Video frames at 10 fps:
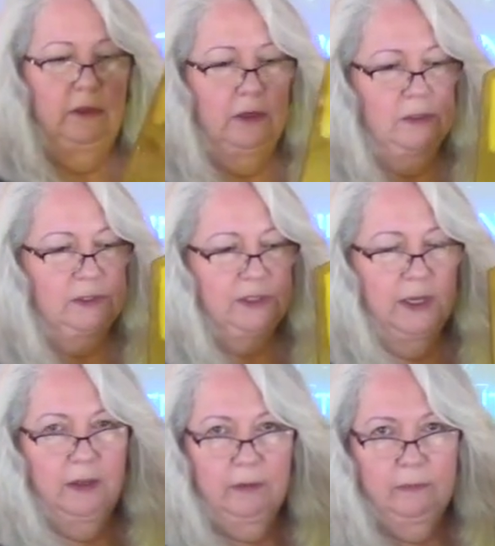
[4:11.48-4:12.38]
there's
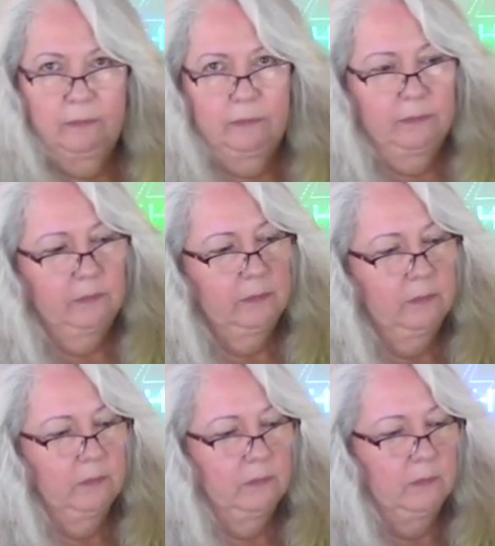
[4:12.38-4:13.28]
a
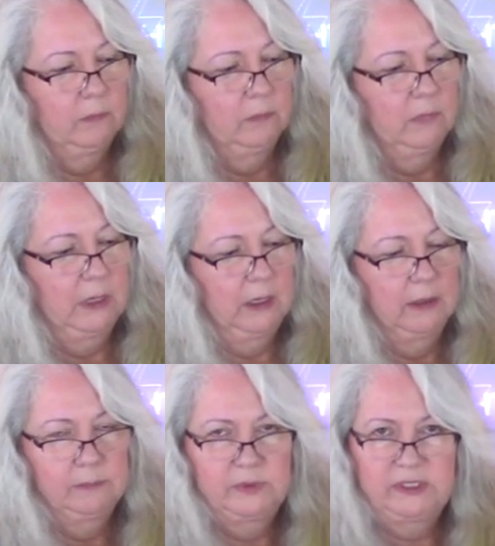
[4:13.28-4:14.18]

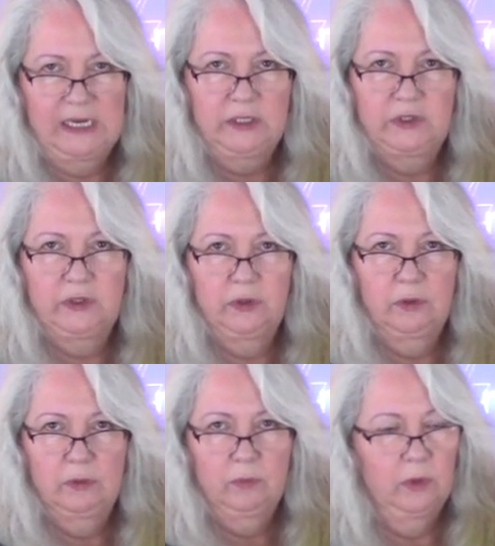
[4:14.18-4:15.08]
a
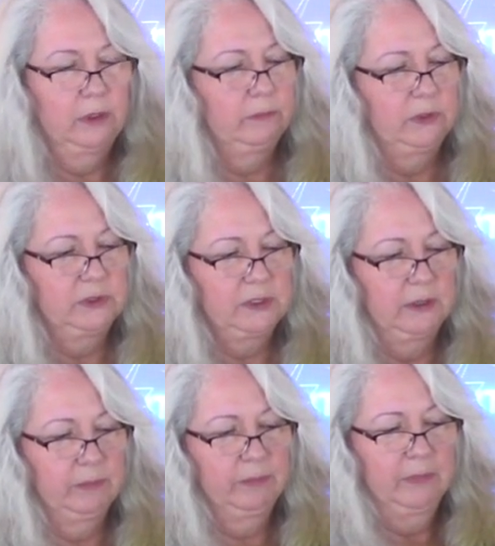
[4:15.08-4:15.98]
sensor, well, there's
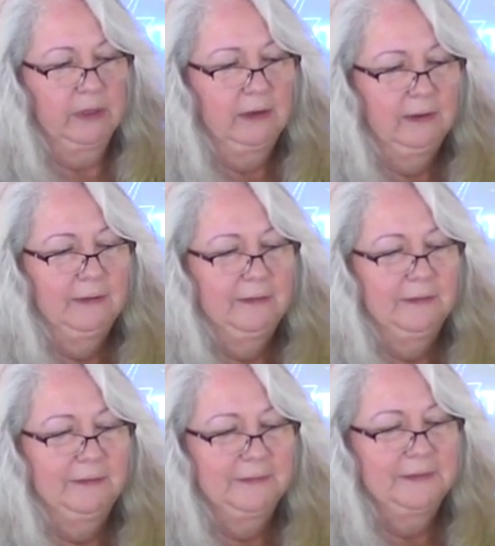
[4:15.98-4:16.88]
a,
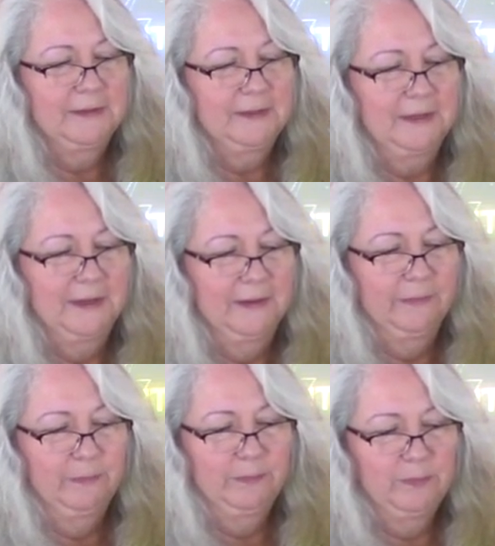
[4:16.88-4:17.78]

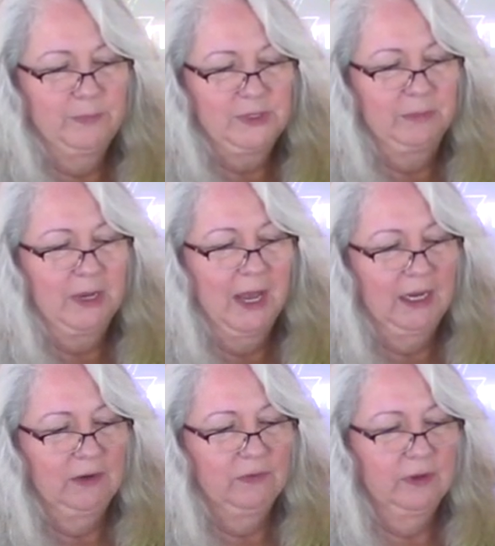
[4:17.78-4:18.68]
a some
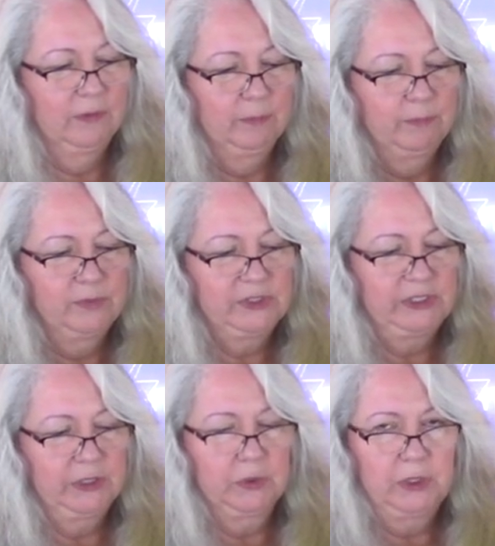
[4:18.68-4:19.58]
kind of a
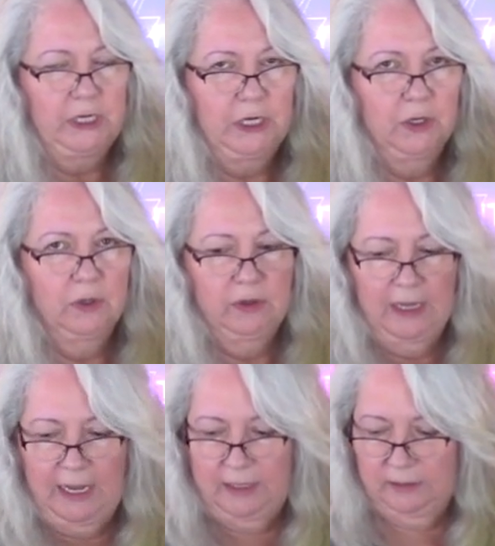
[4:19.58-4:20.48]
sticker here
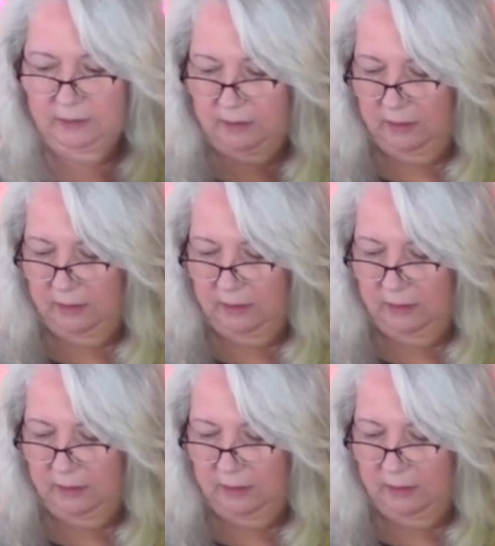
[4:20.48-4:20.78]
that